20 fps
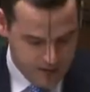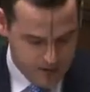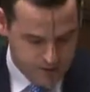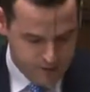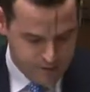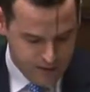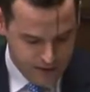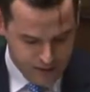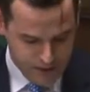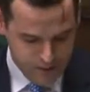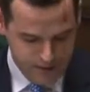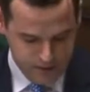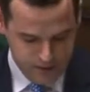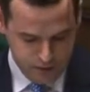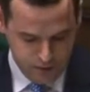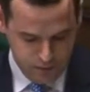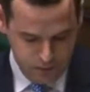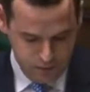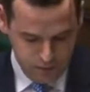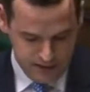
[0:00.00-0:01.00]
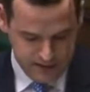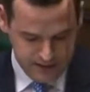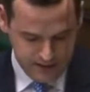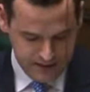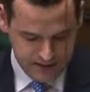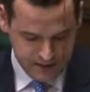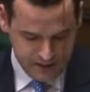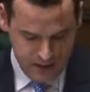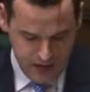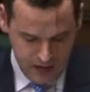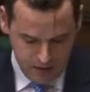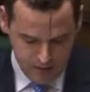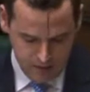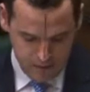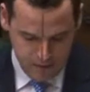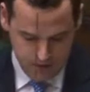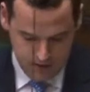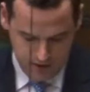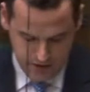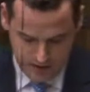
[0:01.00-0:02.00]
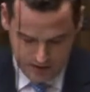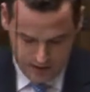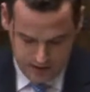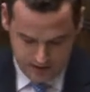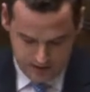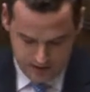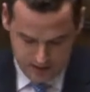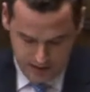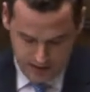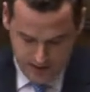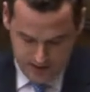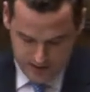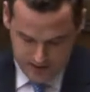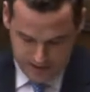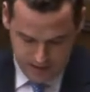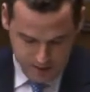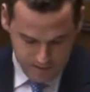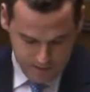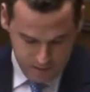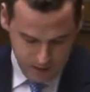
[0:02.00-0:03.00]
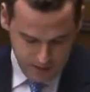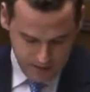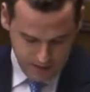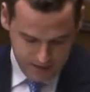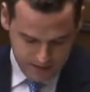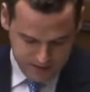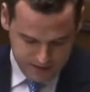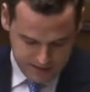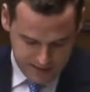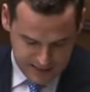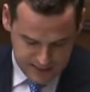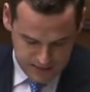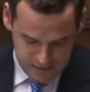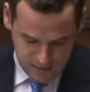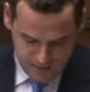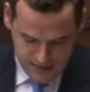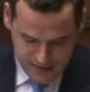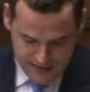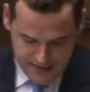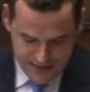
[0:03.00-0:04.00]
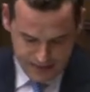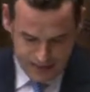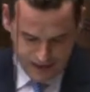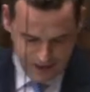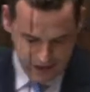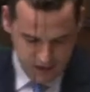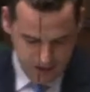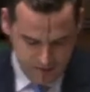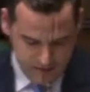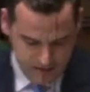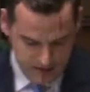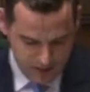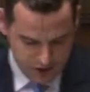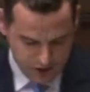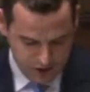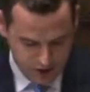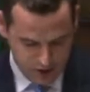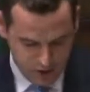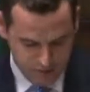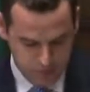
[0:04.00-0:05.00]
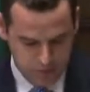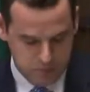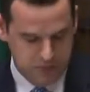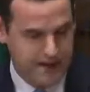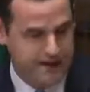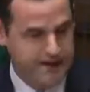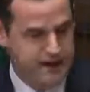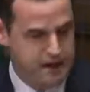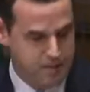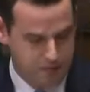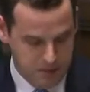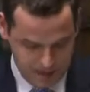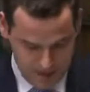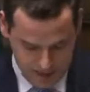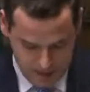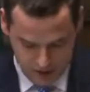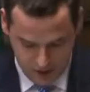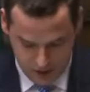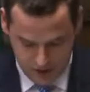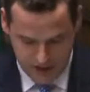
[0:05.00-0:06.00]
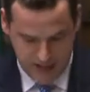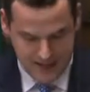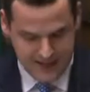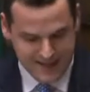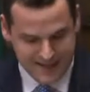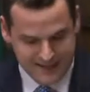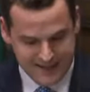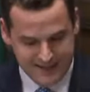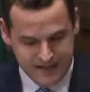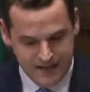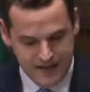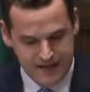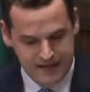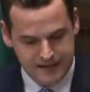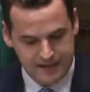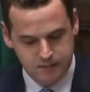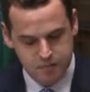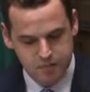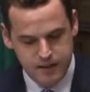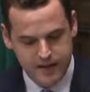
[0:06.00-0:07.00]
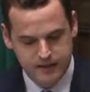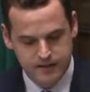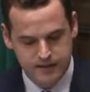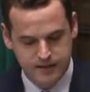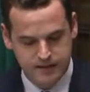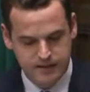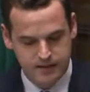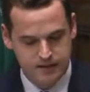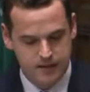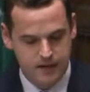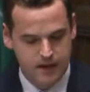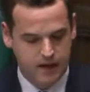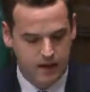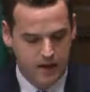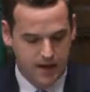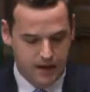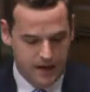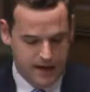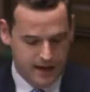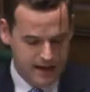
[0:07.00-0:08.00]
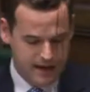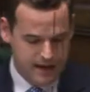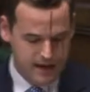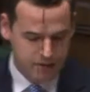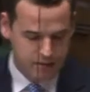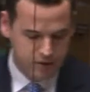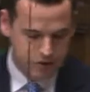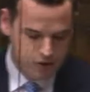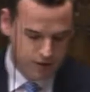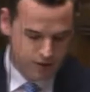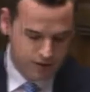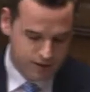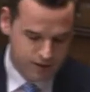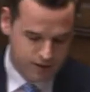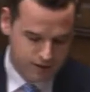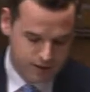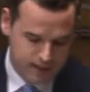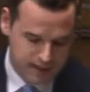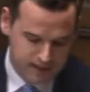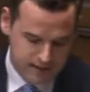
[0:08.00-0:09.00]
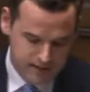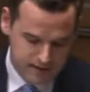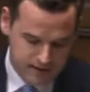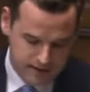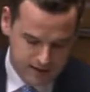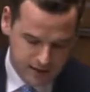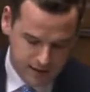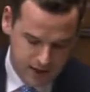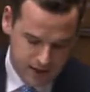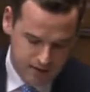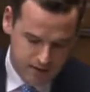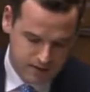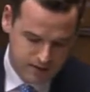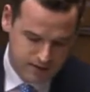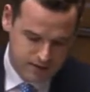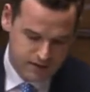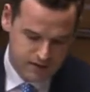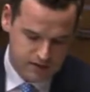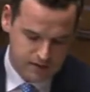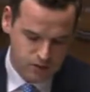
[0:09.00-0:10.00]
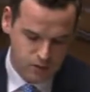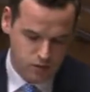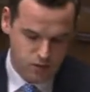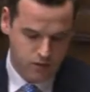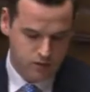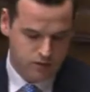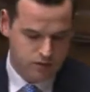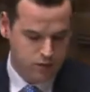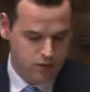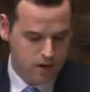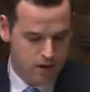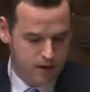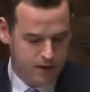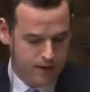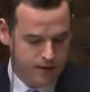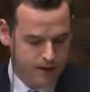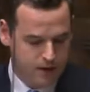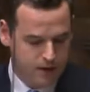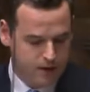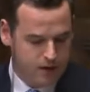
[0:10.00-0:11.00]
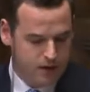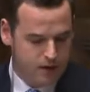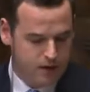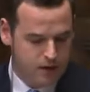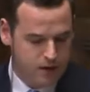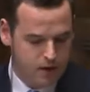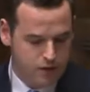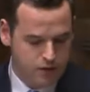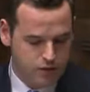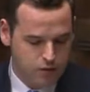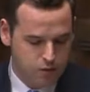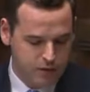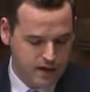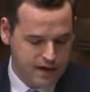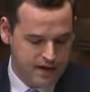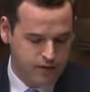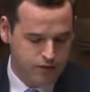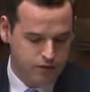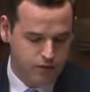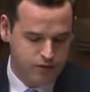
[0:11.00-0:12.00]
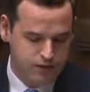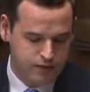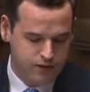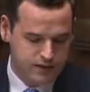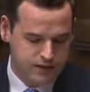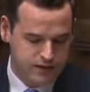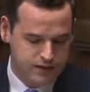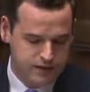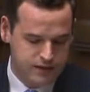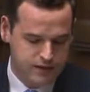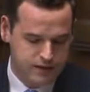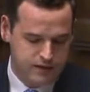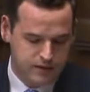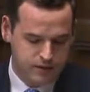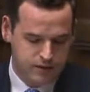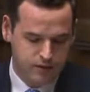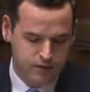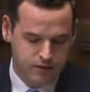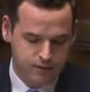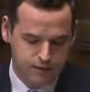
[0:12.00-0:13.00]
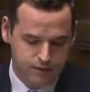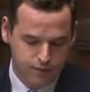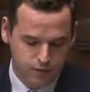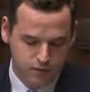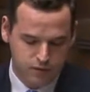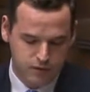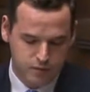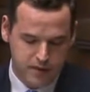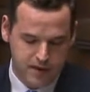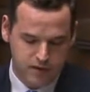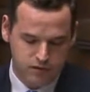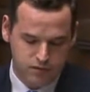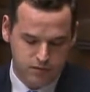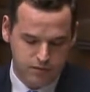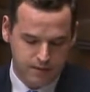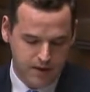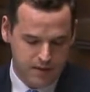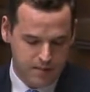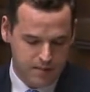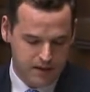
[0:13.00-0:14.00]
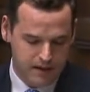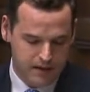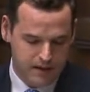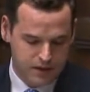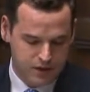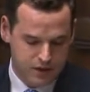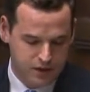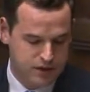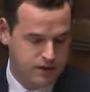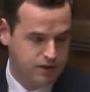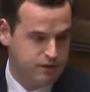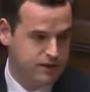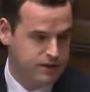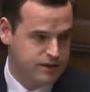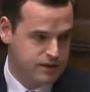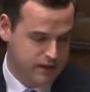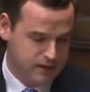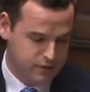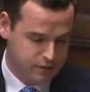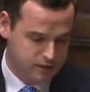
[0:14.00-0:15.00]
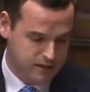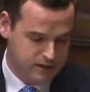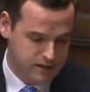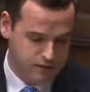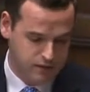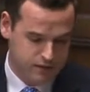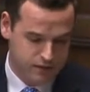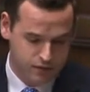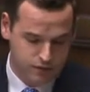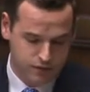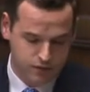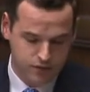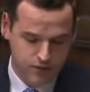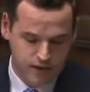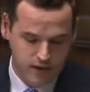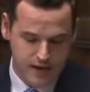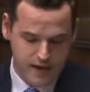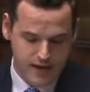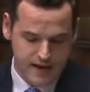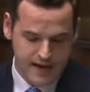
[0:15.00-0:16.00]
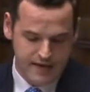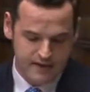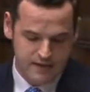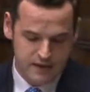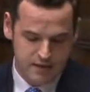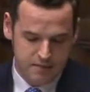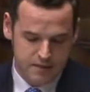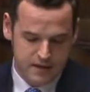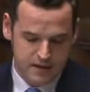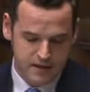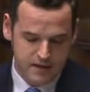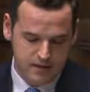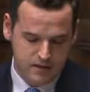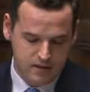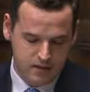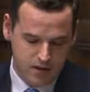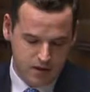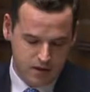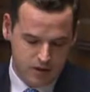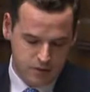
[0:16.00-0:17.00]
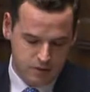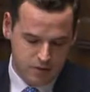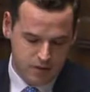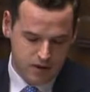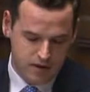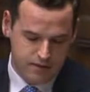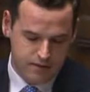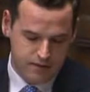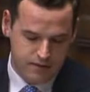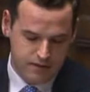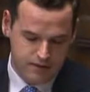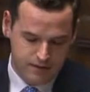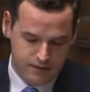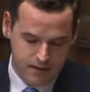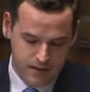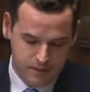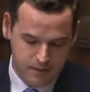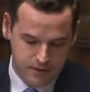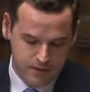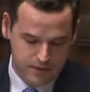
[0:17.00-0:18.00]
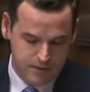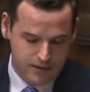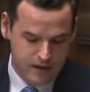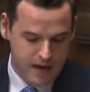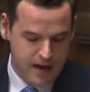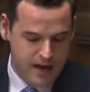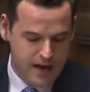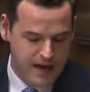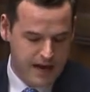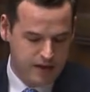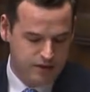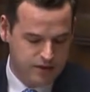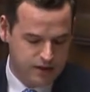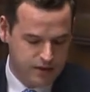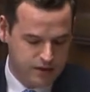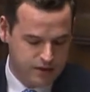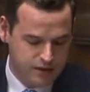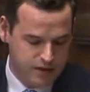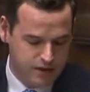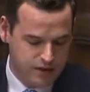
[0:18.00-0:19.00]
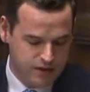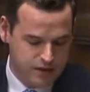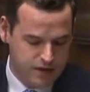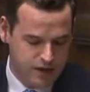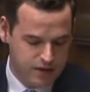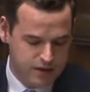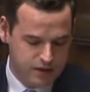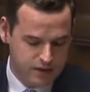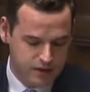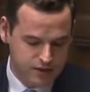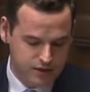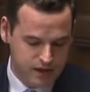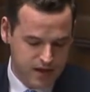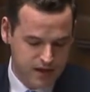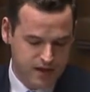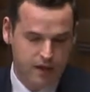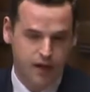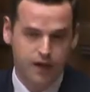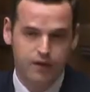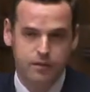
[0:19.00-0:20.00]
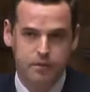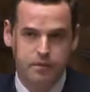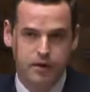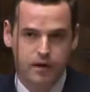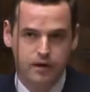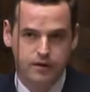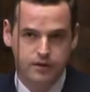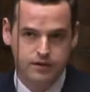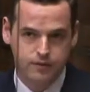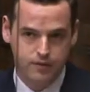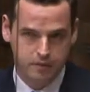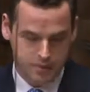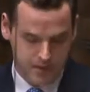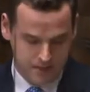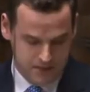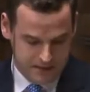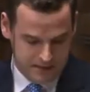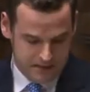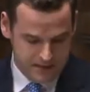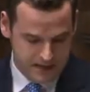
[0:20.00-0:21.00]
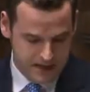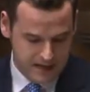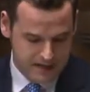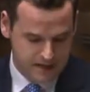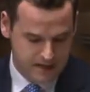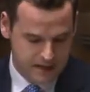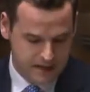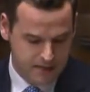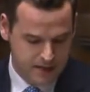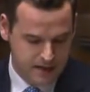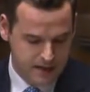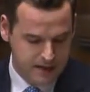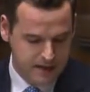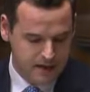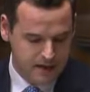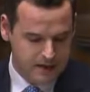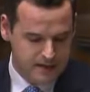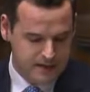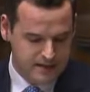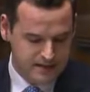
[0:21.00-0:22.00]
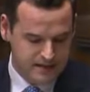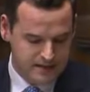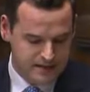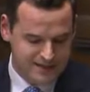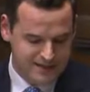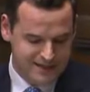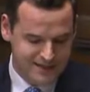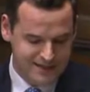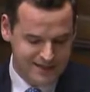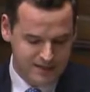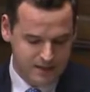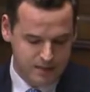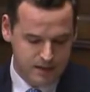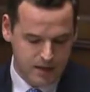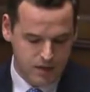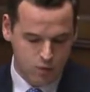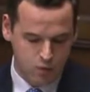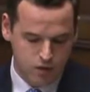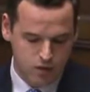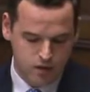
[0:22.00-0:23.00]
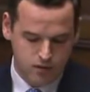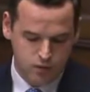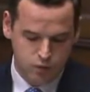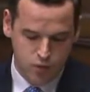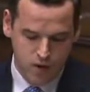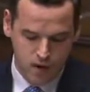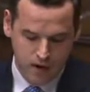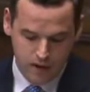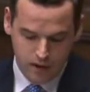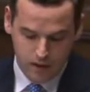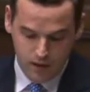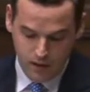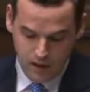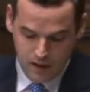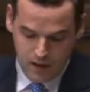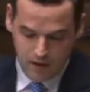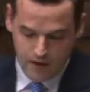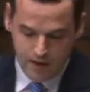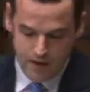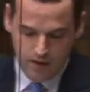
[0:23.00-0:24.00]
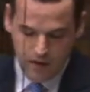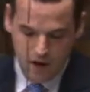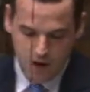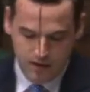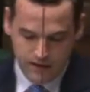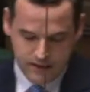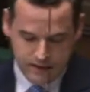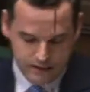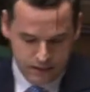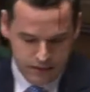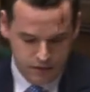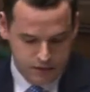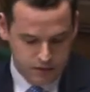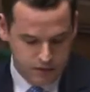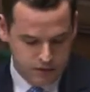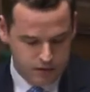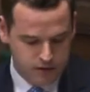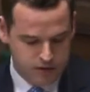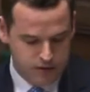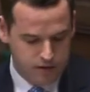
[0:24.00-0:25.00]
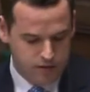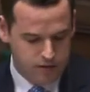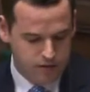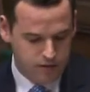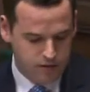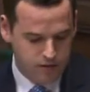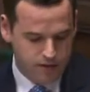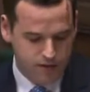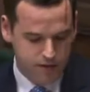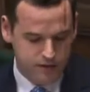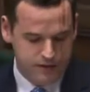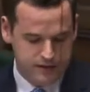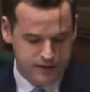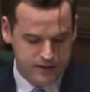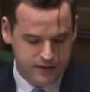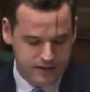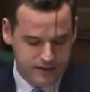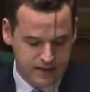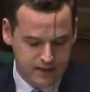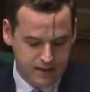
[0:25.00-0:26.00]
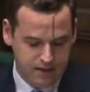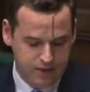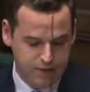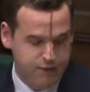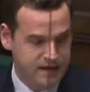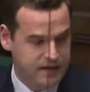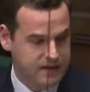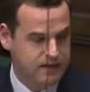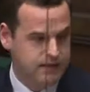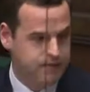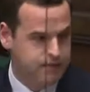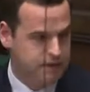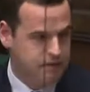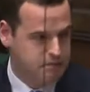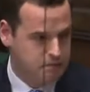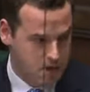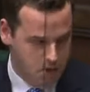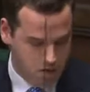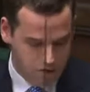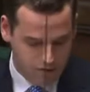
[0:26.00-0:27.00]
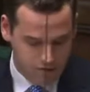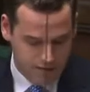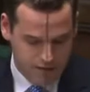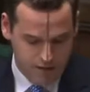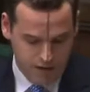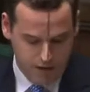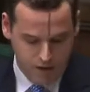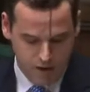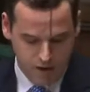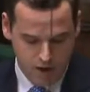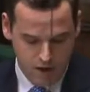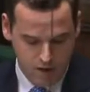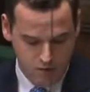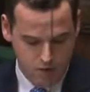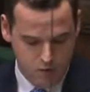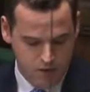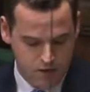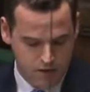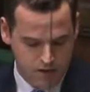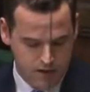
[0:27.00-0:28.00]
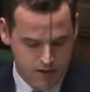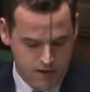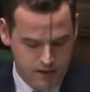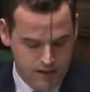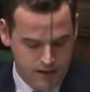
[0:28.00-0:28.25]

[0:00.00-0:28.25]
The fundamental point in the current process is that both the assessment and determination of a planning application is independent. Uh, in the majority of cases, the current system works well and local planning authorities can deal with the full spectrum of applications it receives from individuals, SMEs, large private developers, housing associations and other parts of the public sector. Yet in a system that works well, there are examples where local authorities can effectively mark their own homework.